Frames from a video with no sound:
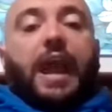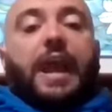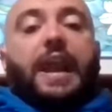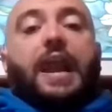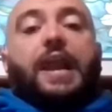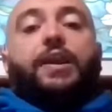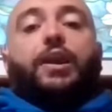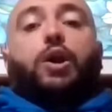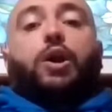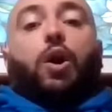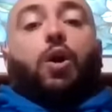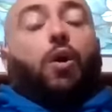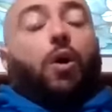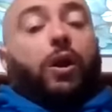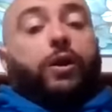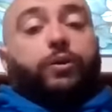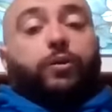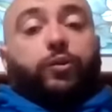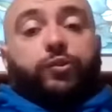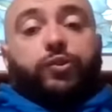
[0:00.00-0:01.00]
and then the
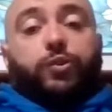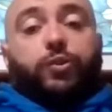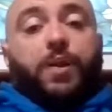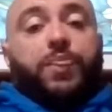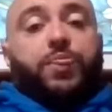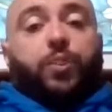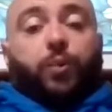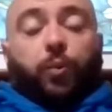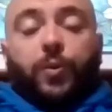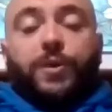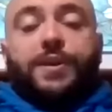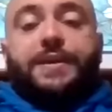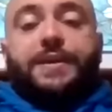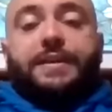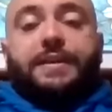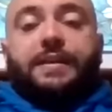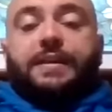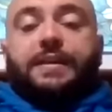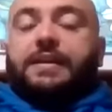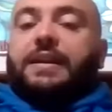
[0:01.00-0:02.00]
Cardinals are at
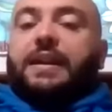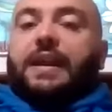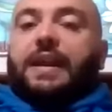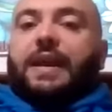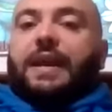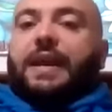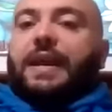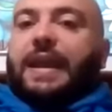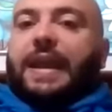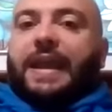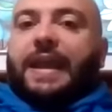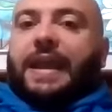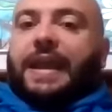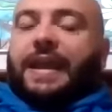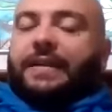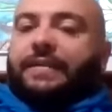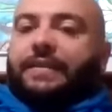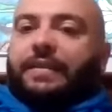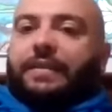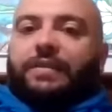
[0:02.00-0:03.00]
three
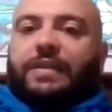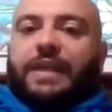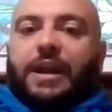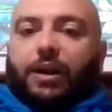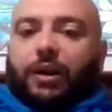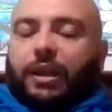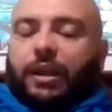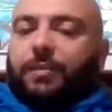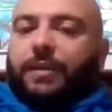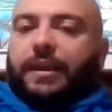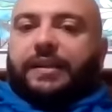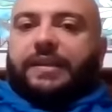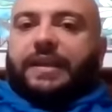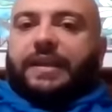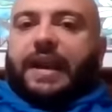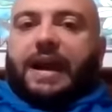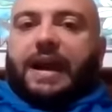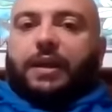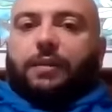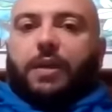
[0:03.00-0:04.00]
and they're committed
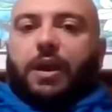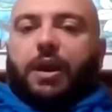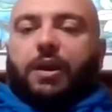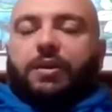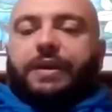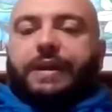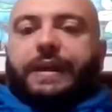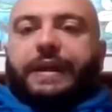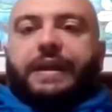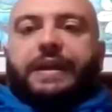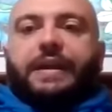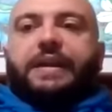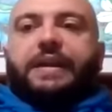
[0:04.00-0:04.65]
to Kyler Murray,